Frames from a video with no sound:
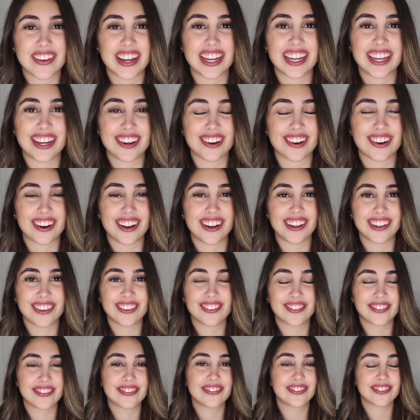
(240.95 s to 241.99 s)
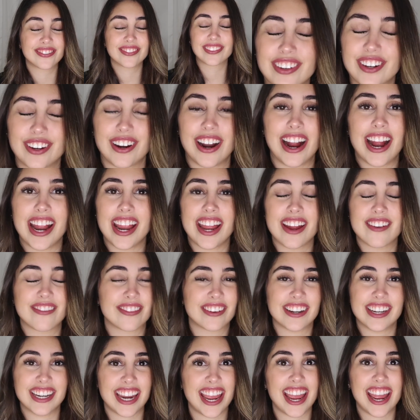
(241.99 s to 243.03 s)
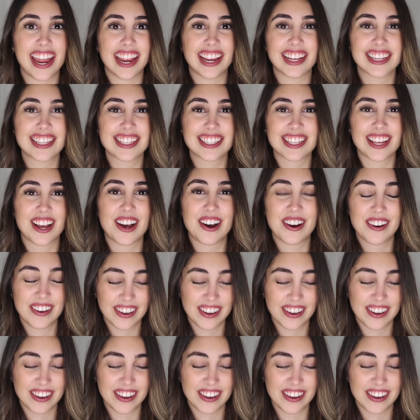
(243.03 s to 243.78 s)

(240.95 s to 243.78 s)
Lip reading: funny or I'll cry every day, so.